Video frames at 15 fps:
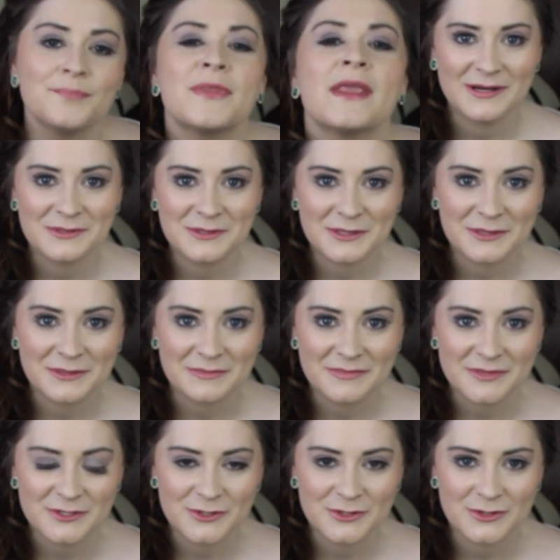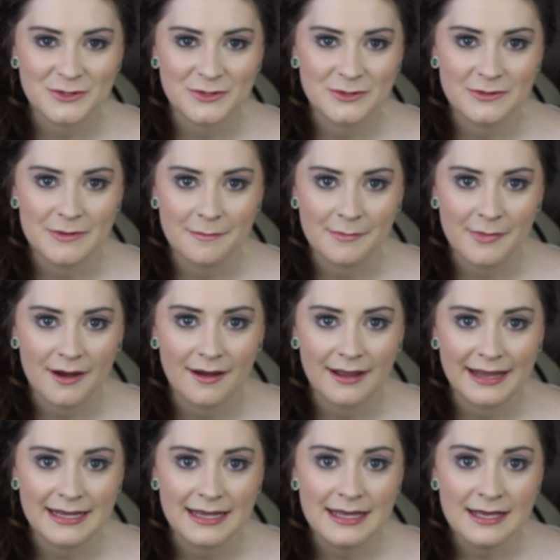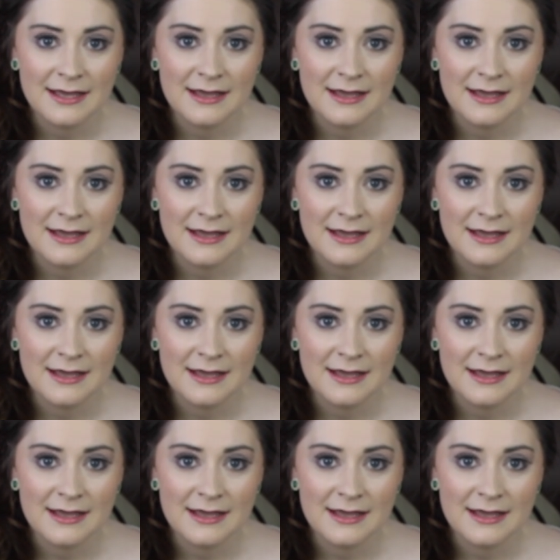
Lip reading: Welcome to my